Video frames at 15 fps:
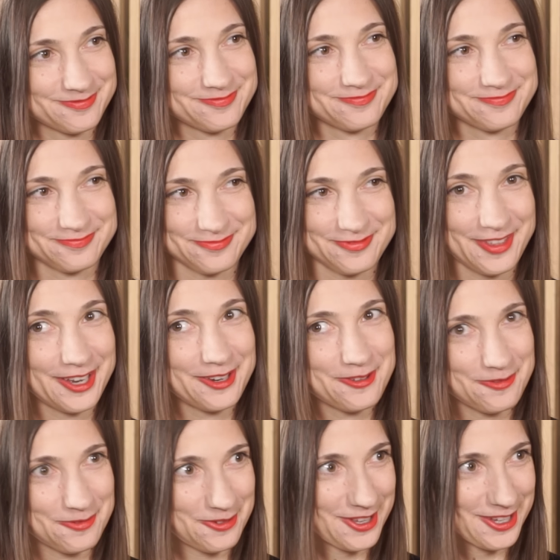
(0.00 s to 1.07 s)
Exactly. Thank you
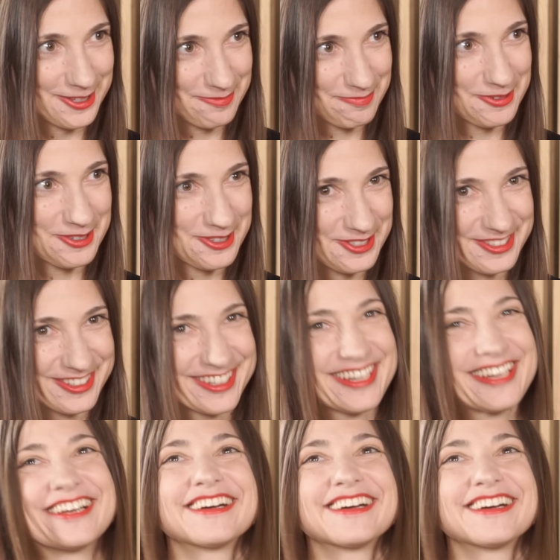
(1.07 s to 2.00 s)
for that personally.